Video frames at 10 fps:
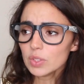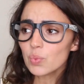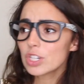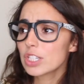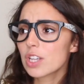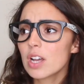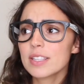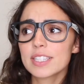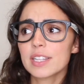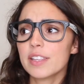we're just
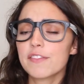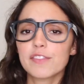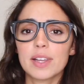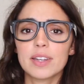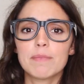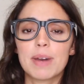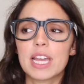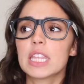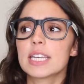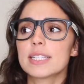constantly flooded
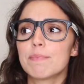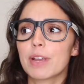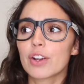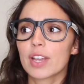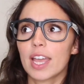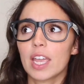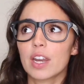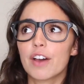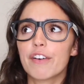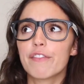by this barricade
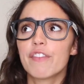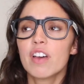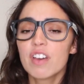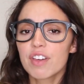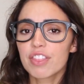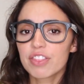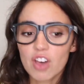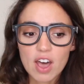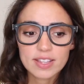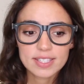of
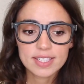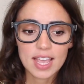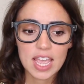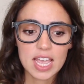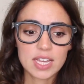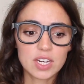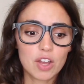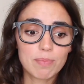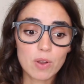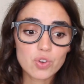thoughts and
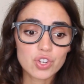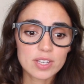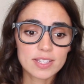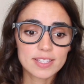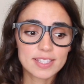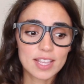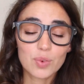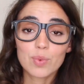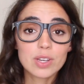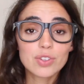emotions
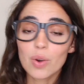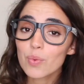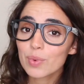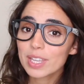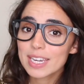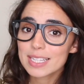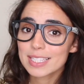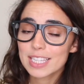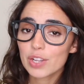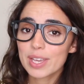that we don't really
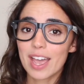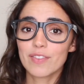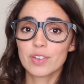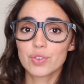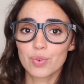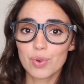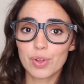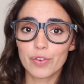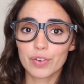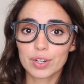necessarily have control
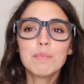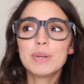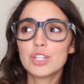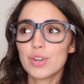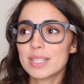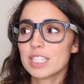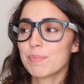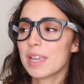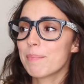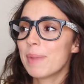over. But trust
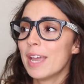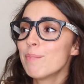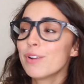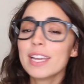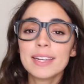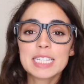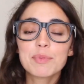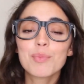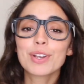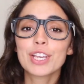me, my brain has
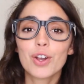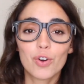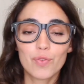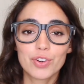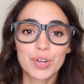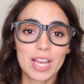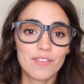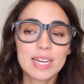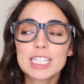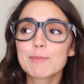been working overdrive,
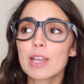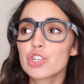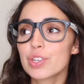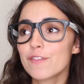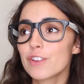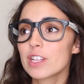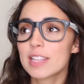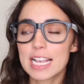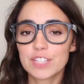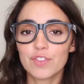and especially for the
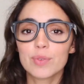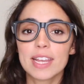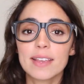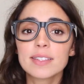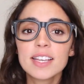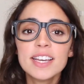last few days,